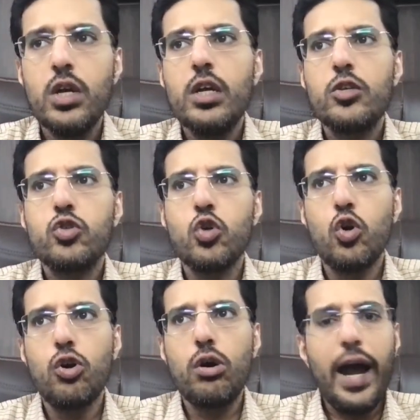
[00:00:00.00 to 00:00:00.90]

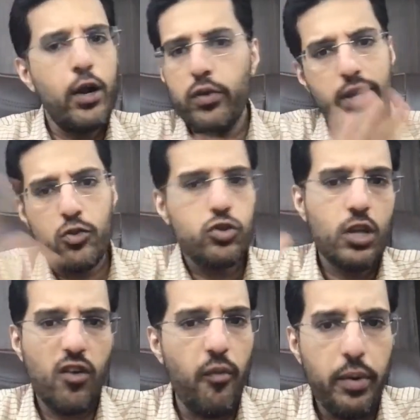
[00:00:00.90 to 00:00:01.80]
So I don't think so the
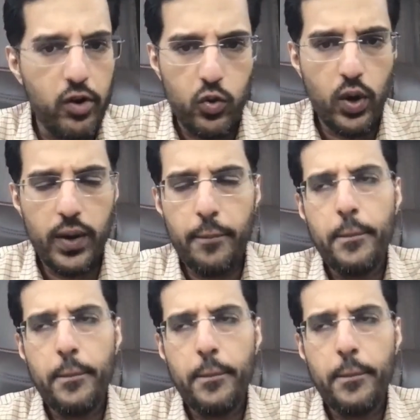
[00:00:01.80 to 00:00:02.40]
government will do it